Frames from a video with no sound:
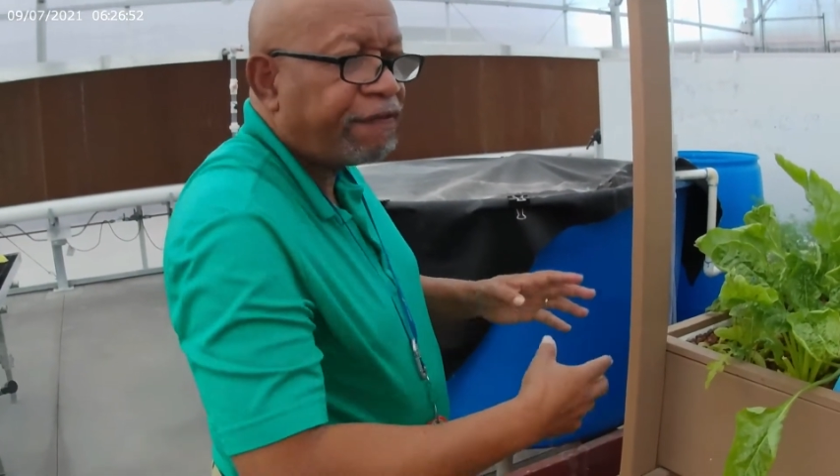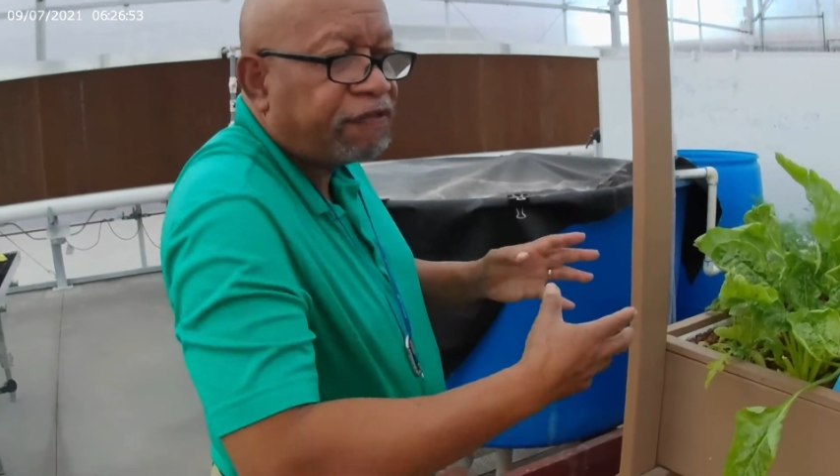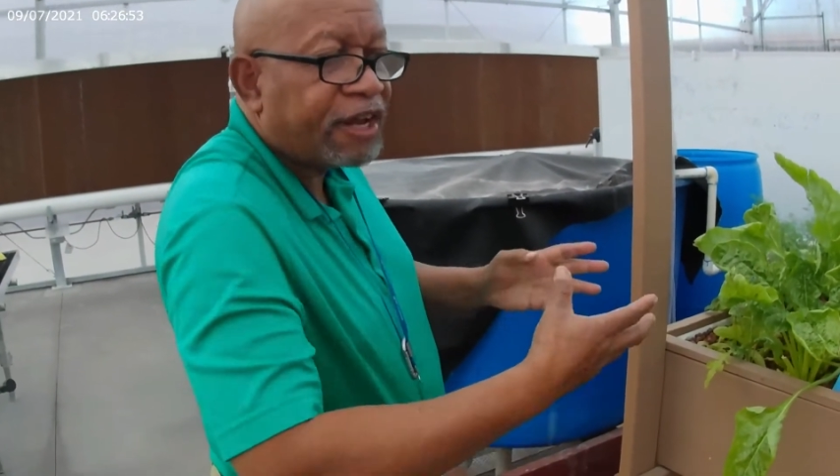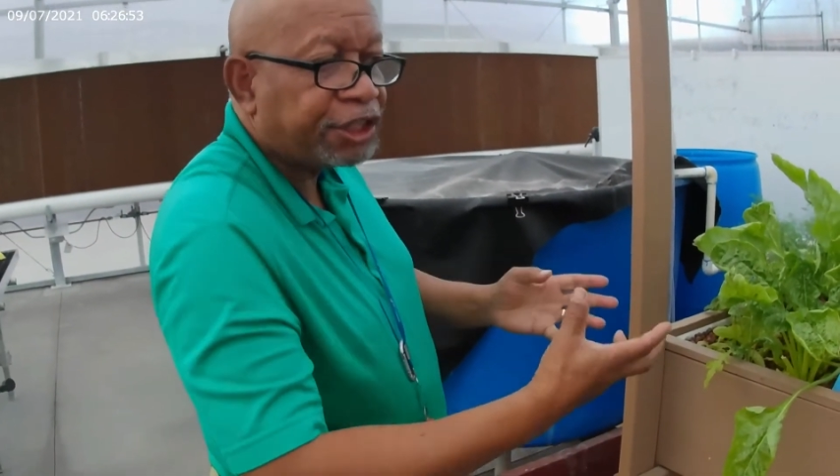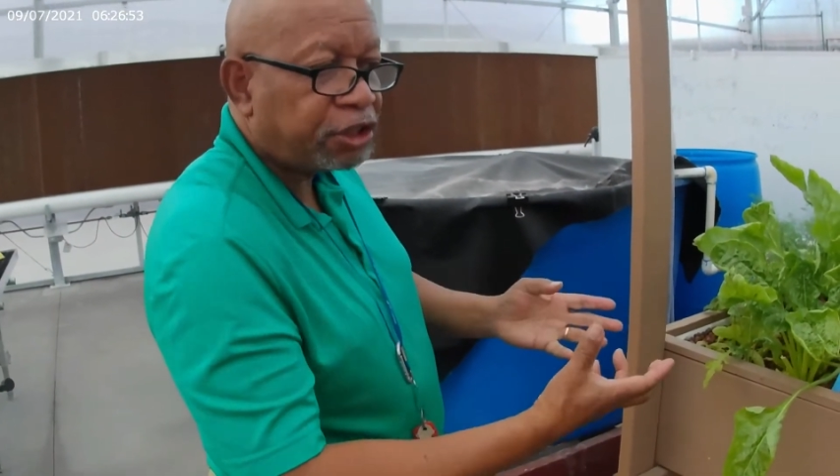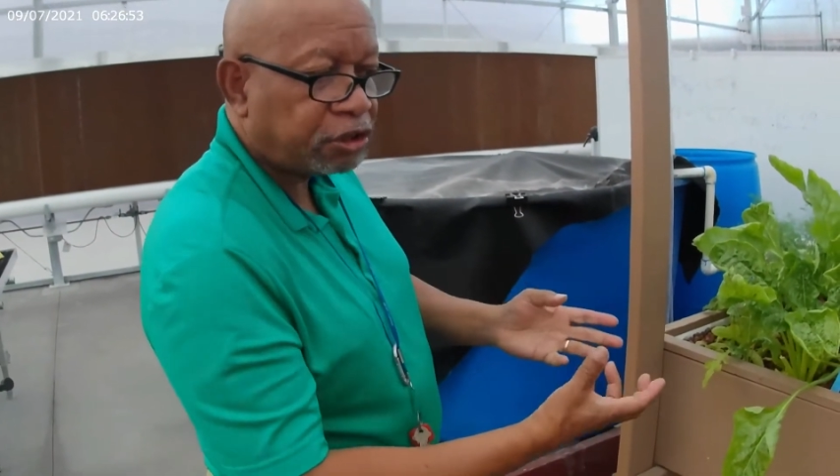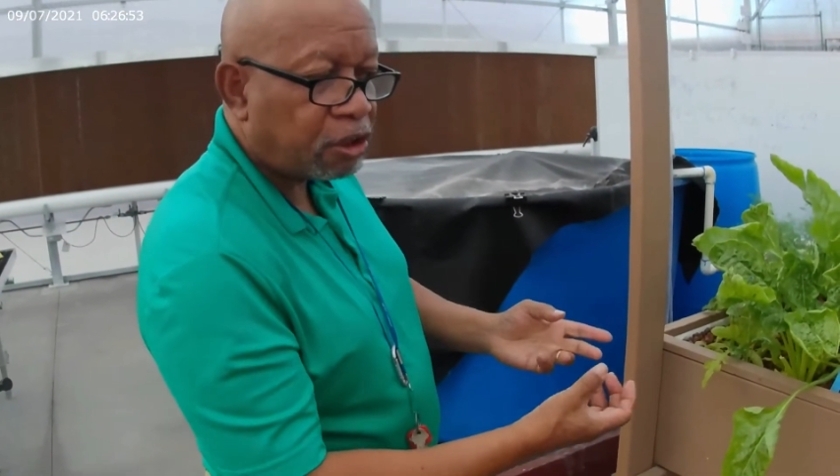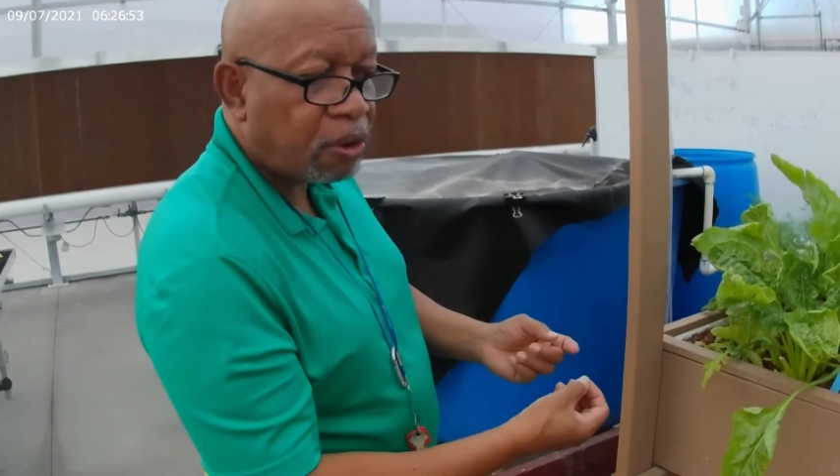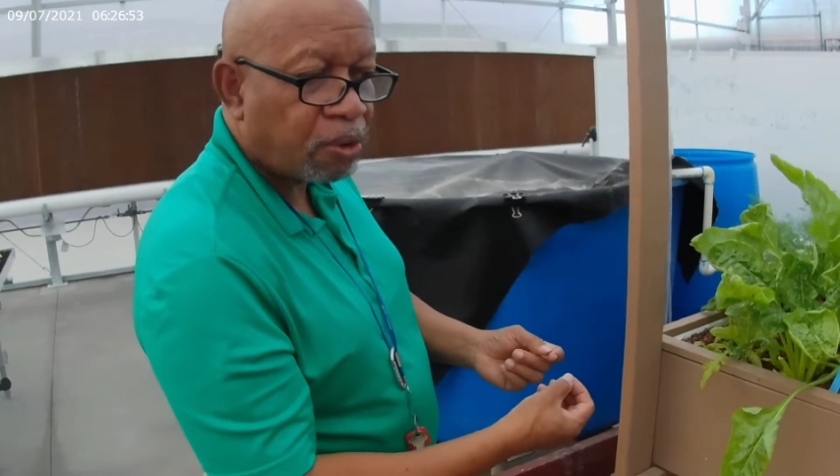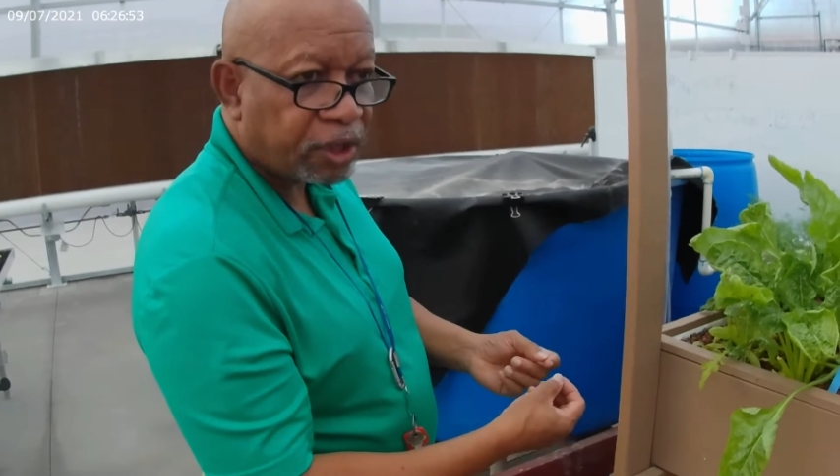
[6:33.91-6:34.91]
flushes the
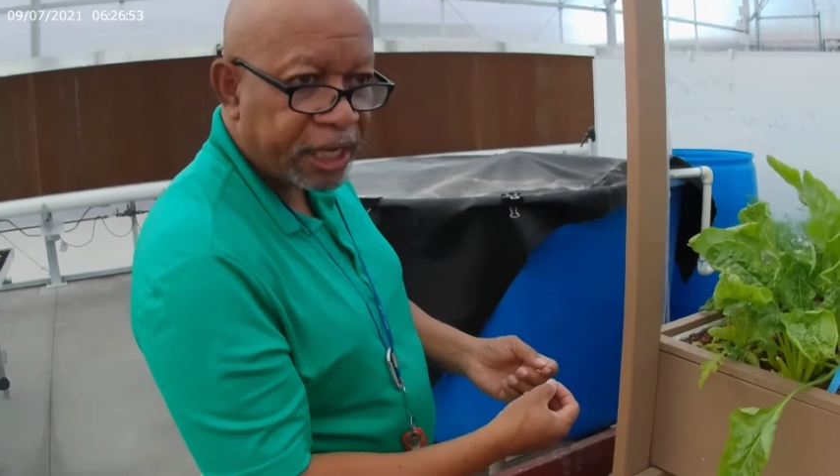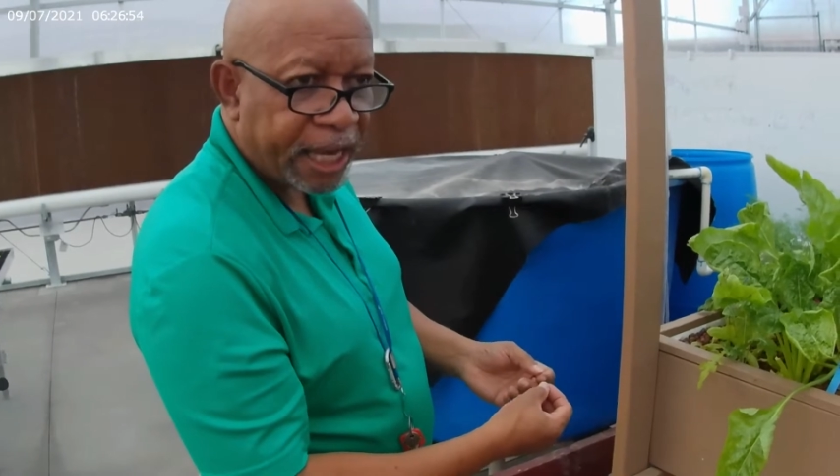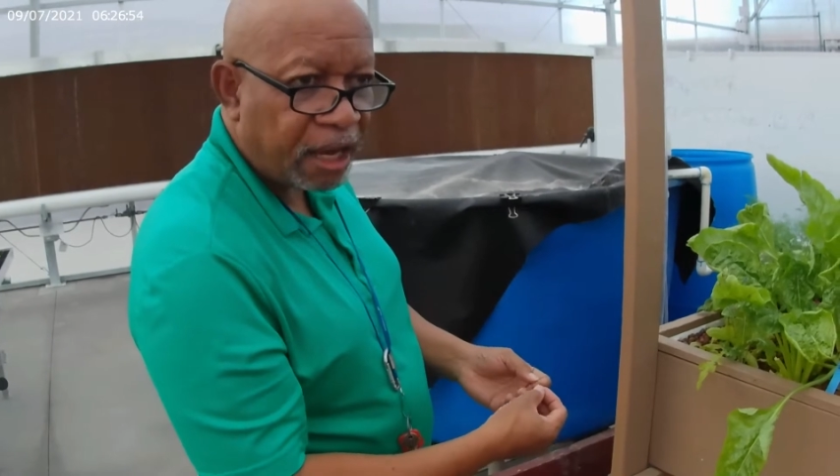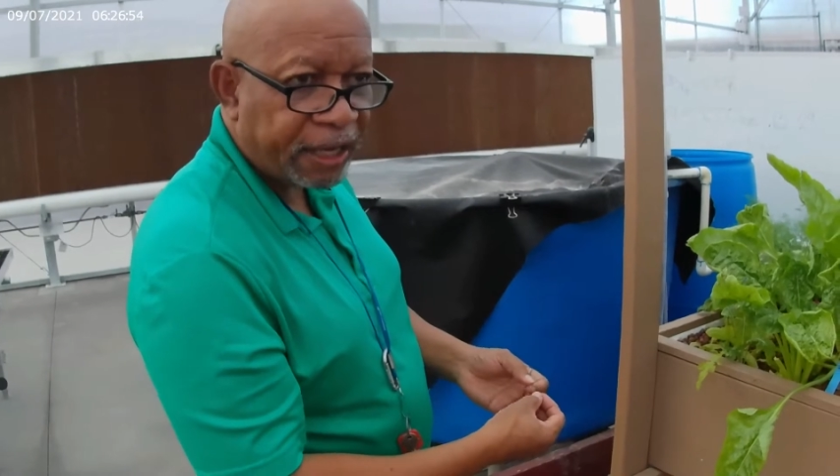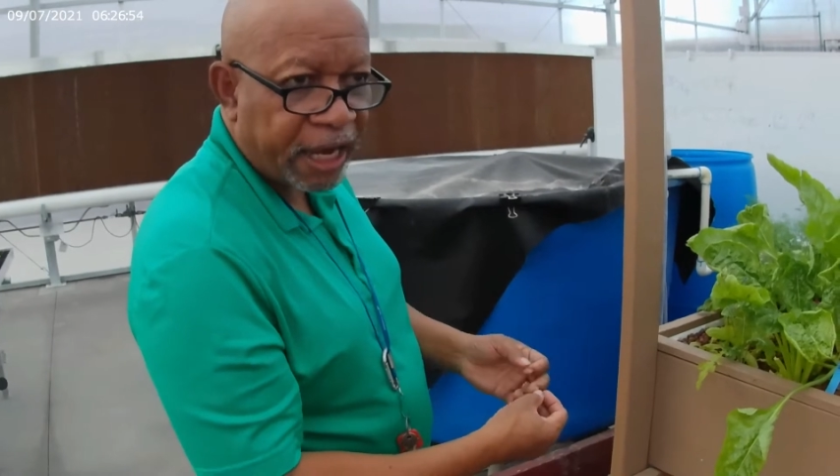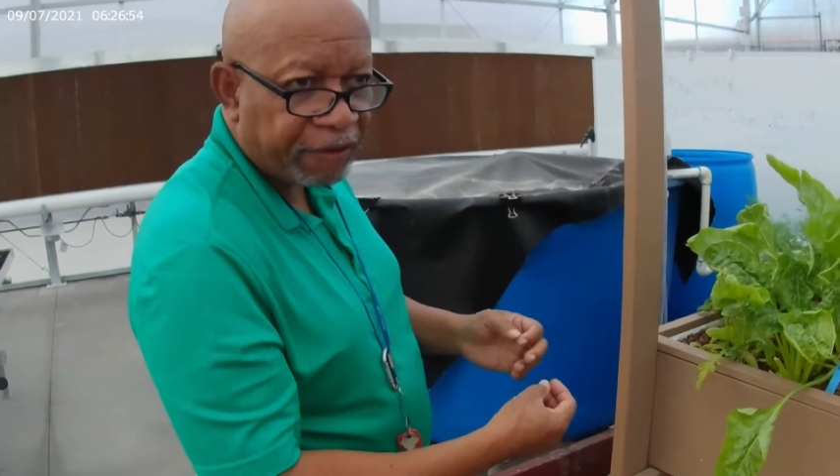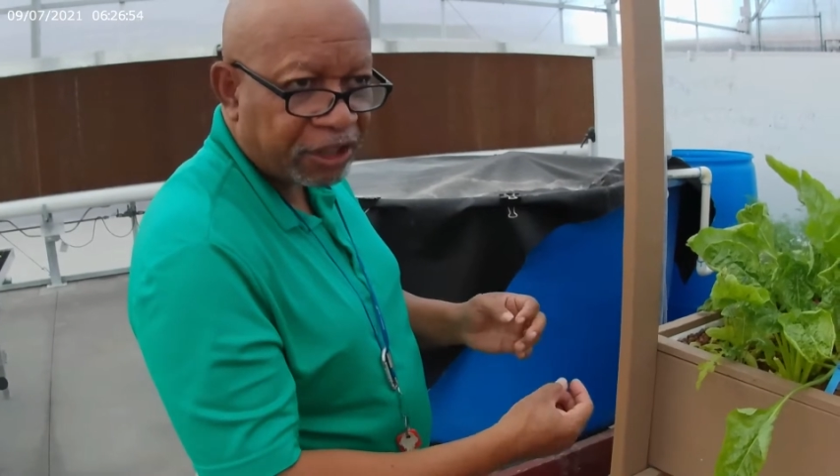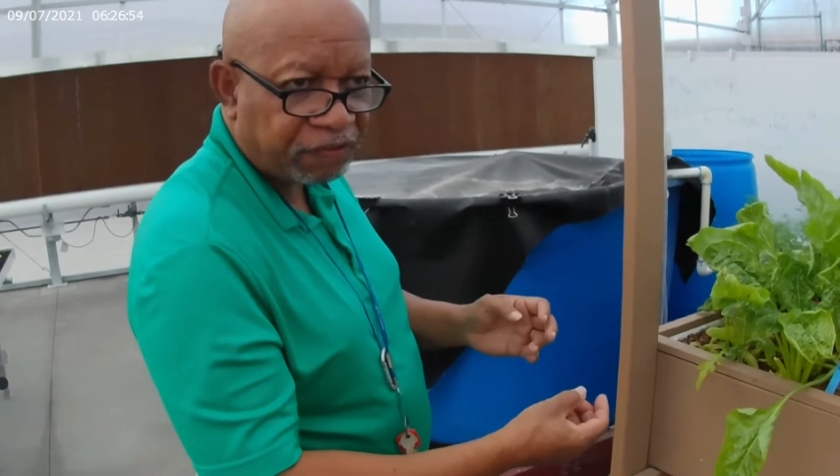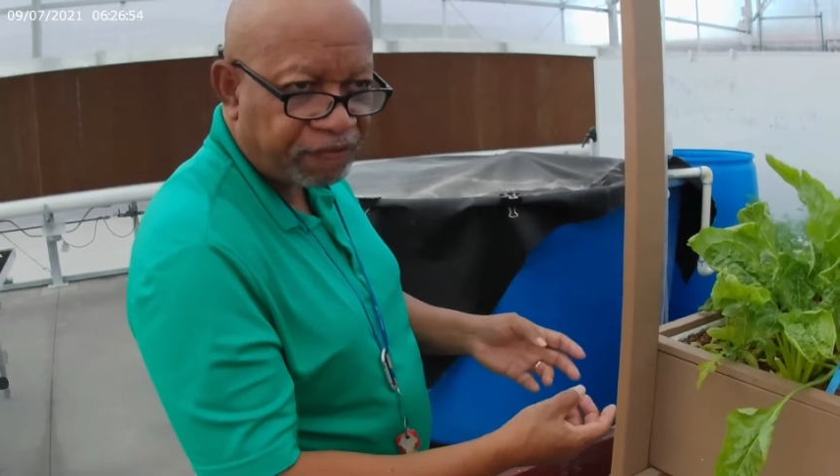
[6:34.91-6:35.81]
whole thing out every